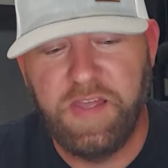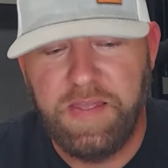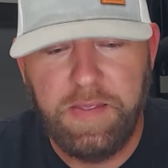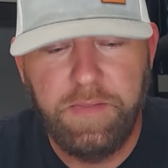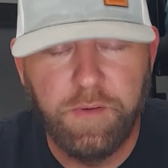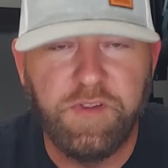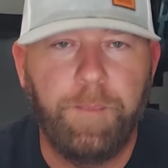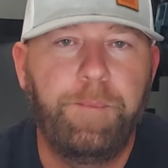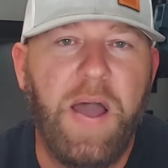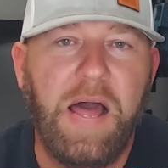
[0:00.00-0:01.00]
a
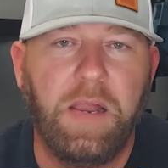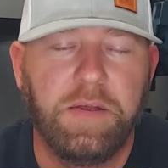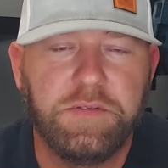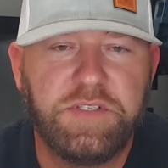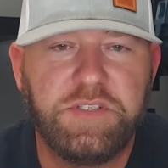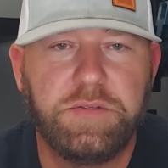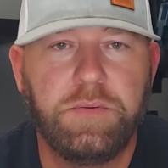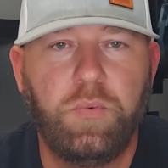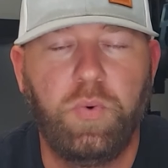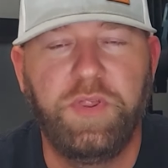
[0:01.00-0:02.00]
balance
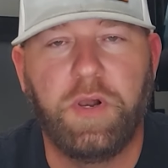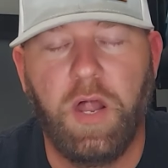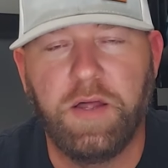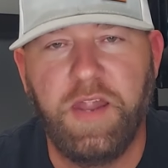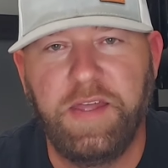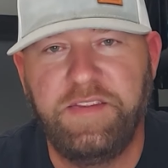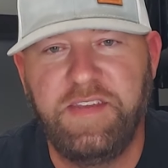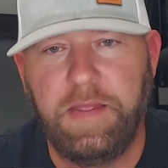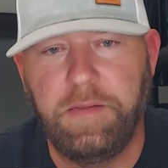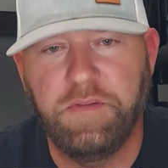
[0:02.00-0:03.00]
with the Glock
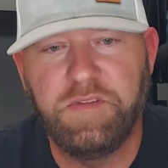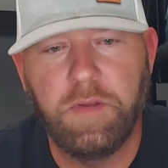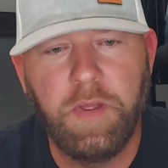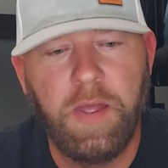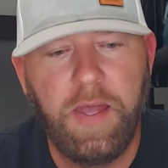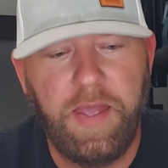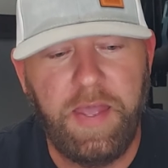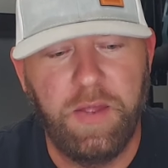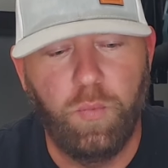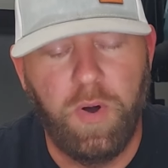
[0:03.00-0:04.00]
19s.
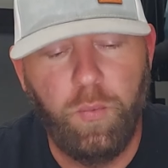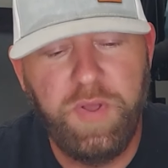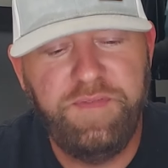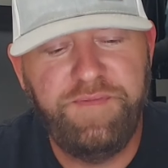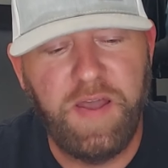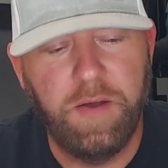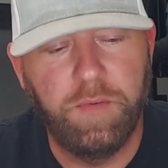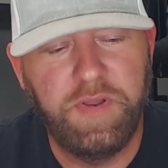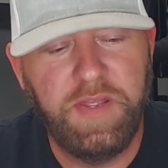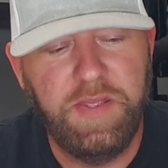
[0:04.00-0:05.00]
And what we
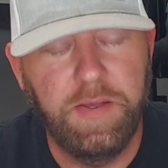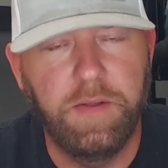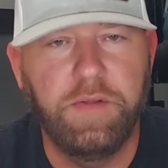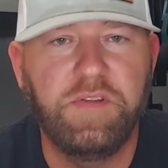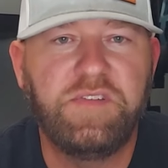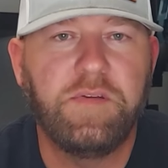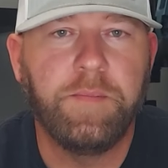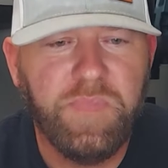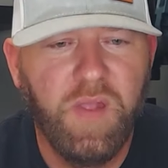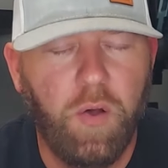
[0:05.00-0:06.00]
found is
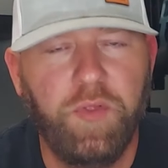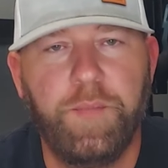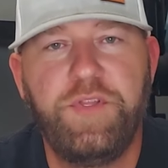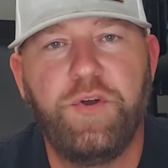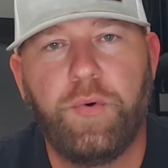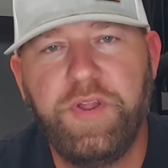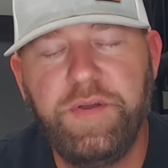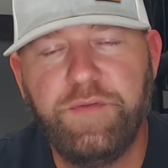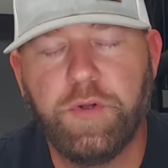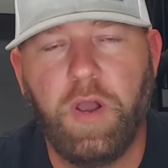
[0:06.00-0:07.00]
on the majority
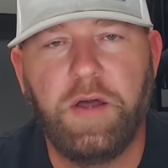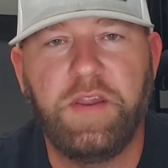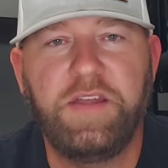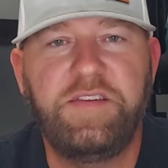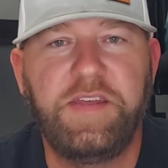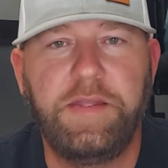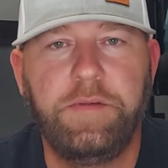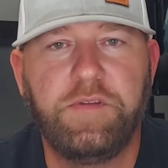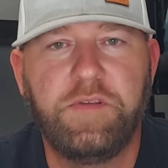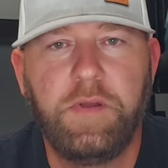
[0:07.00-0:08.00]
of your Glock
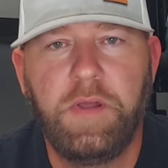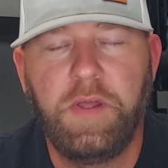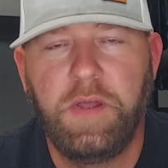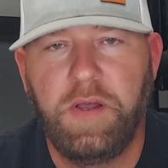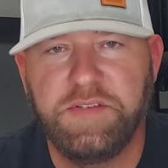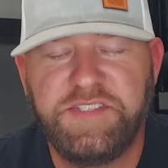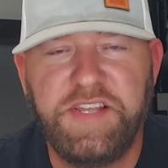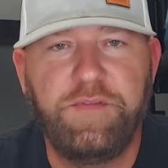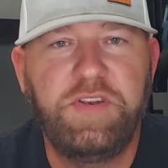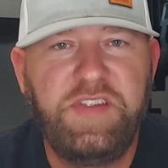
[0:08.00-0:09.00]
19s, a
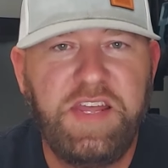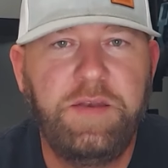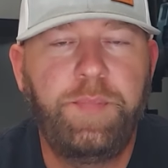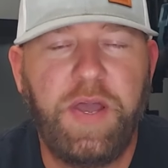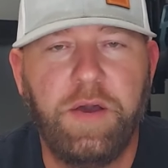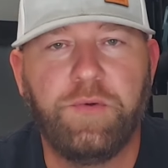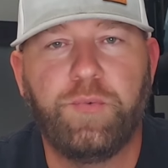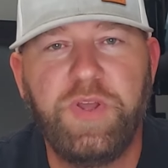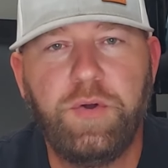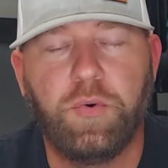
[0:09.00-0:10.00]
17-pound
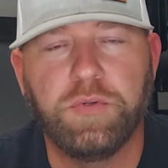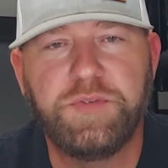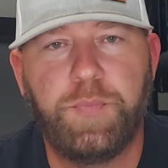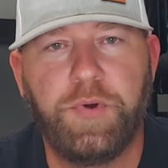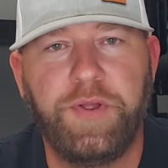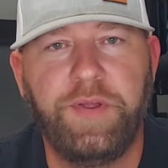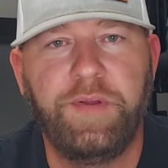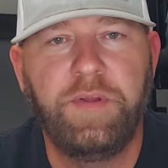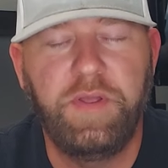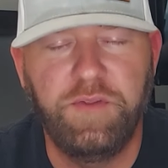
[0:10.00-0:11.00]
recoil
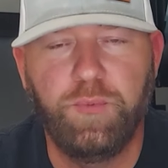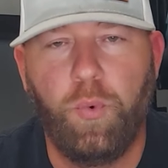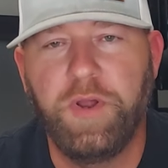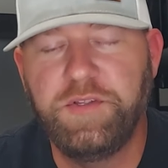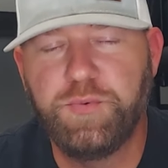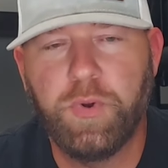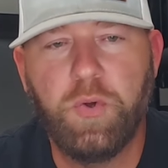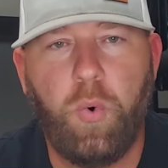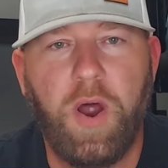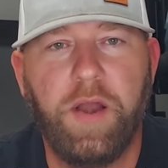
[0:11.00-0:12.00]
spring is what is
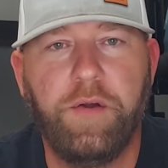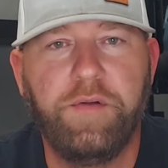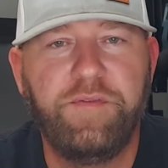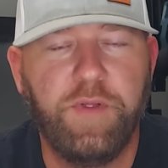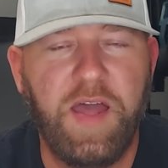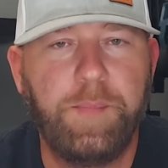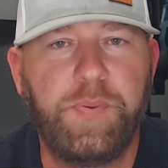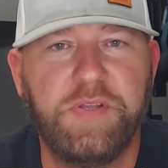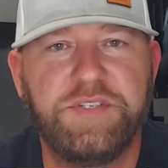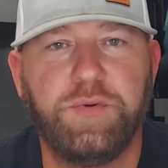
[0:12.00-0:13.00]
required for that
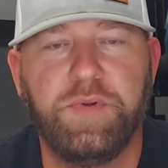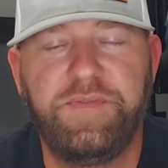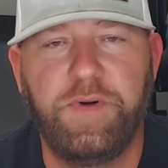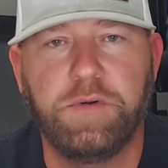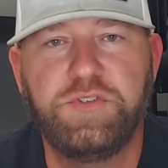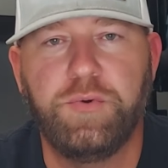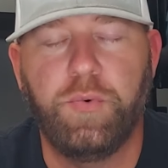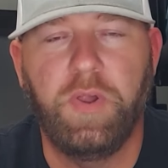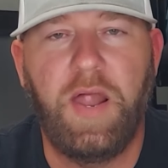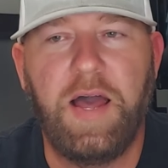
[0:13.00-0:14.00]
pistol to function
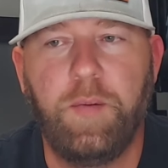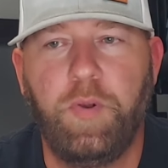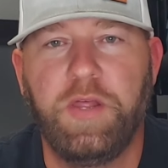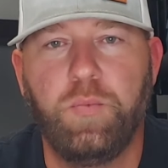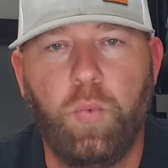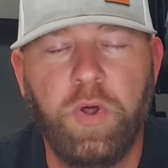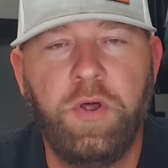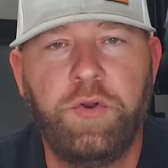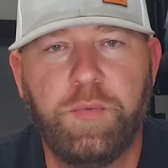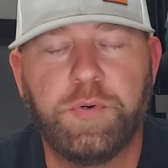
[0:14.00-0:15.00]
reliably
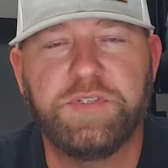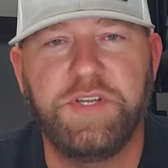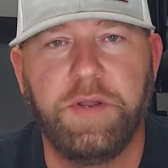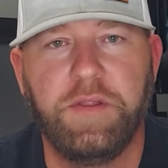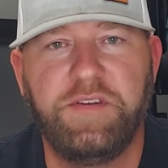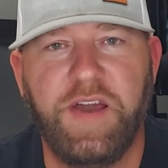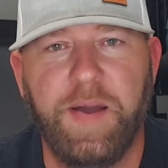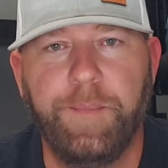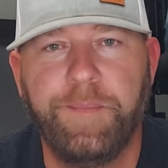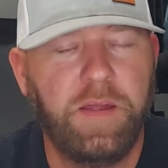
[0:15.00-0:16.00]
100% of the
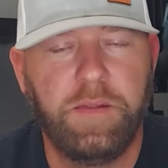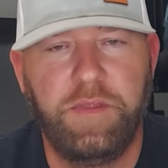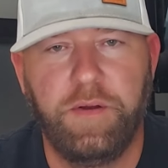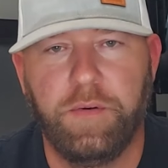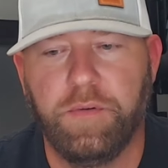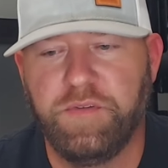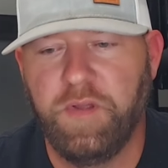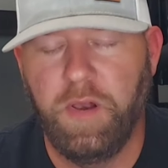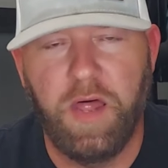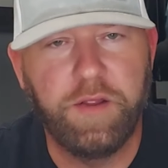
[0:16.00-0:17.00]
time. There's
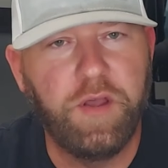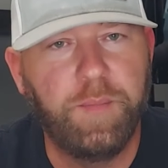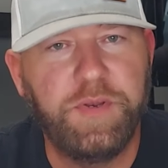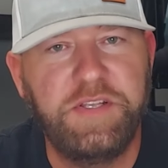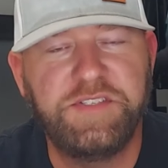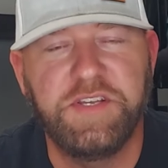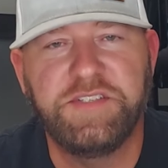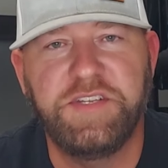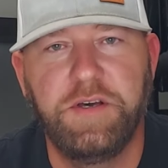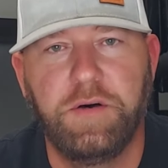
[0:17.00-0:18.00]
a lot of companies that
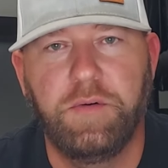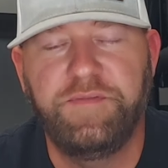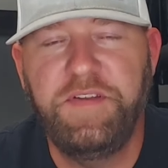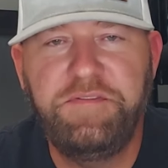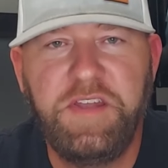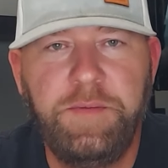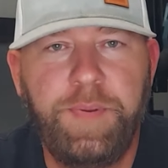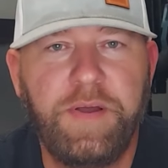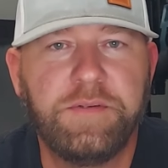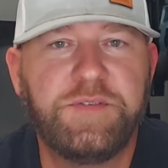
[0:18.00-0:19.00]
sell
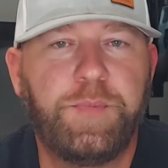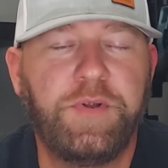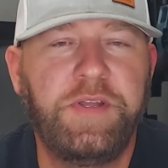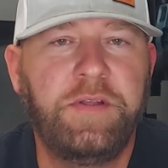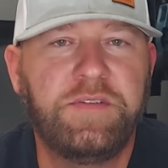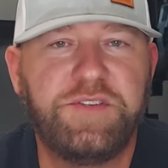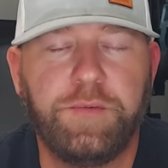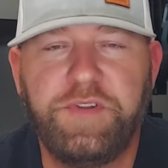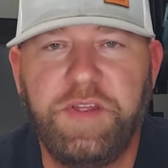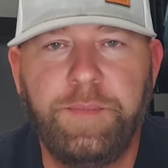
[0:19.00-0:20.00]
15-pound springs,
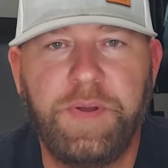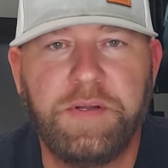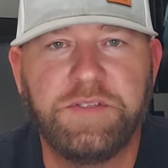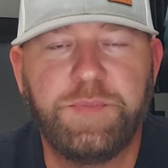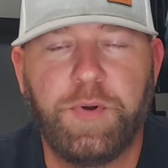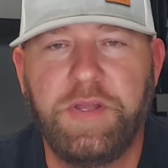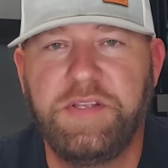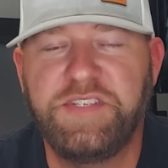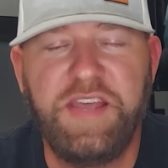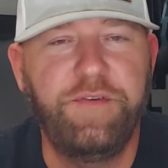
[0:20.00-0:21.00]
13-pound
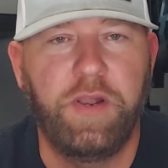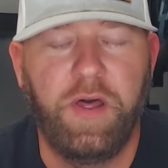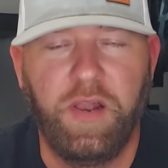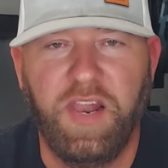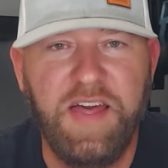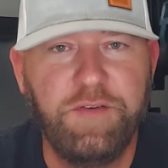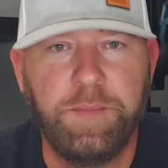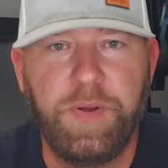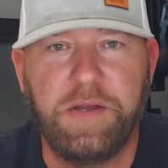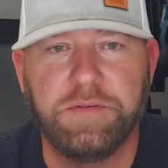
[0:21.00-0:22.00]
springs, even
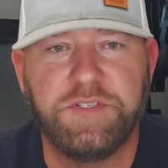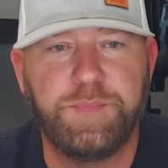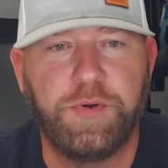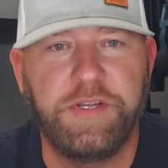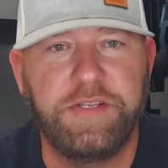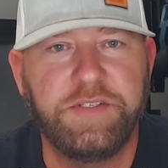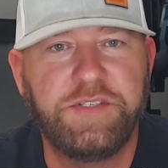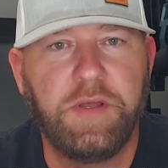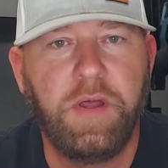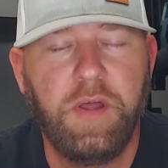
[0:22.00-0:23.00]
11-pound
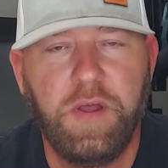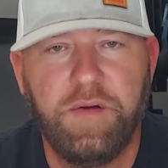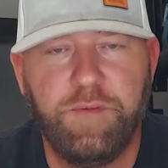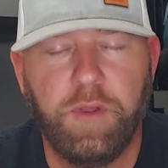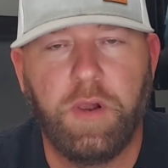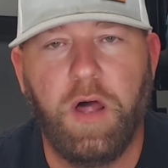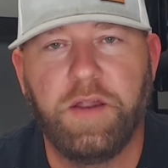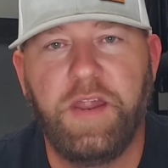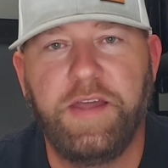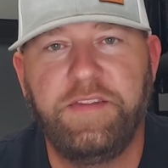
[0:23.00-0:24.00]
springs for the
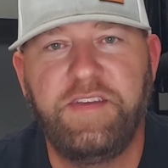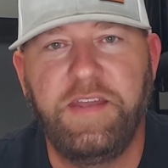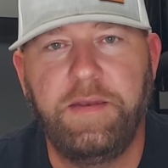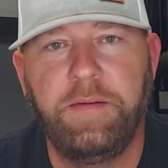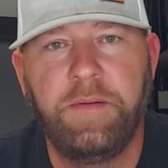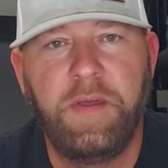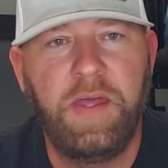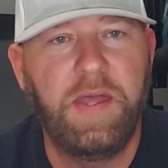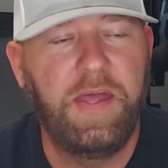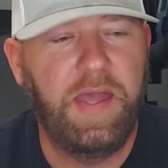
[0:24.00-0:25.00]
Glock 19.
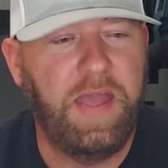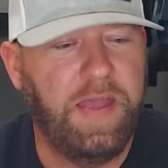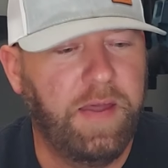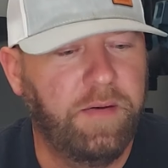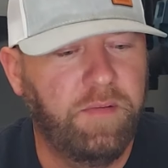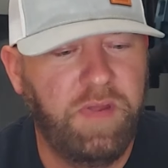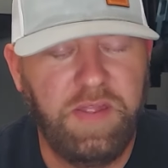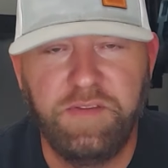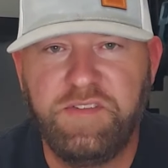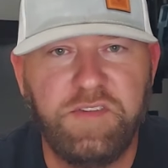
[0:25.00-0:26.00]
And
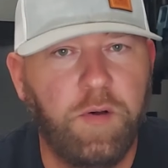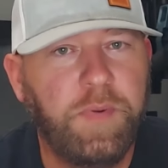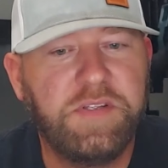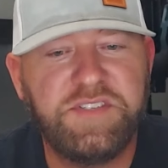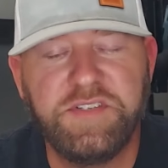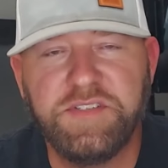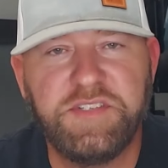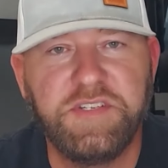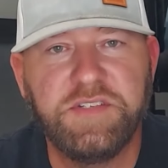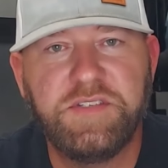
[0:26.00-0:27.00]
in some
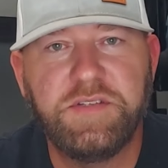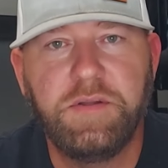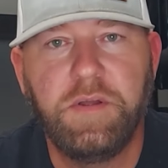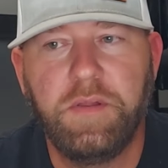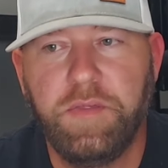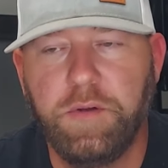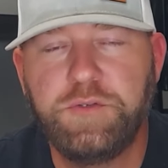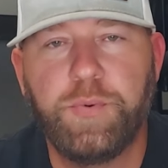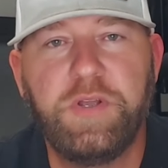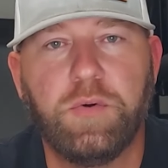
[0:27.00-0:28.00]
instances,
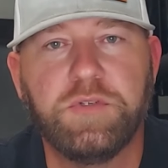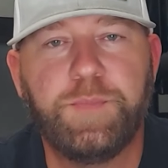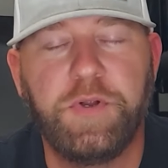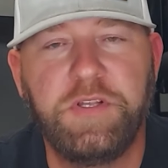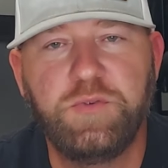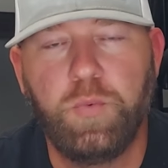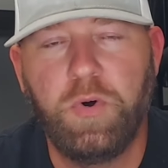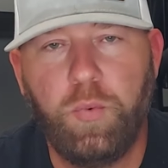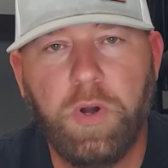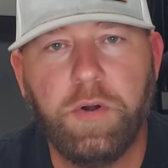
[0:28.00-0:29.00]
those recoil springs
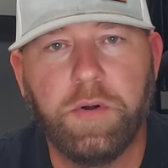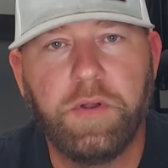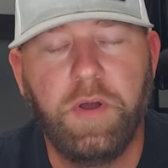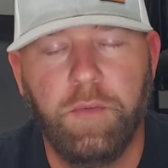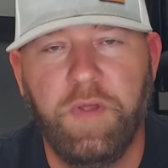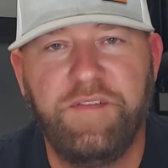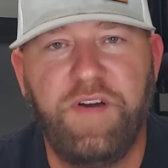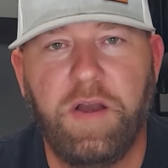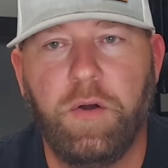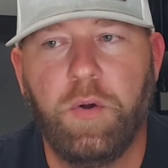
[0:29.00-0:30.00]
will work on that
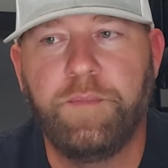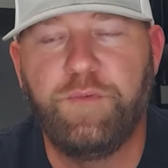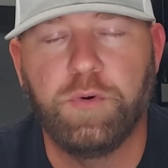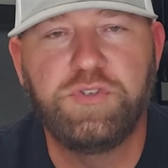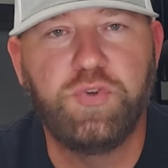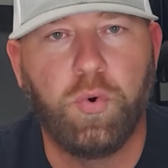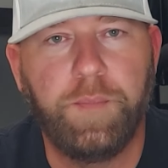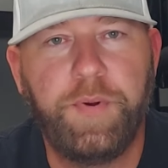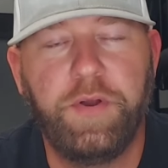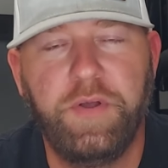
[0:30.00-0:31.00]
firearm for a
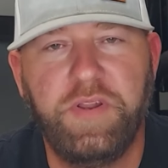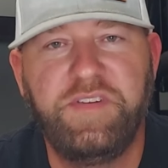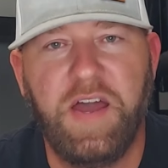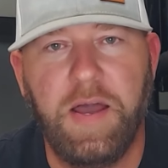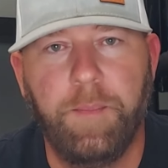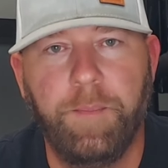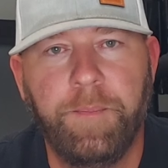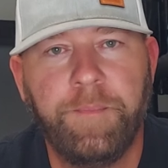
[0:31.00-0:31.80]
short period of time,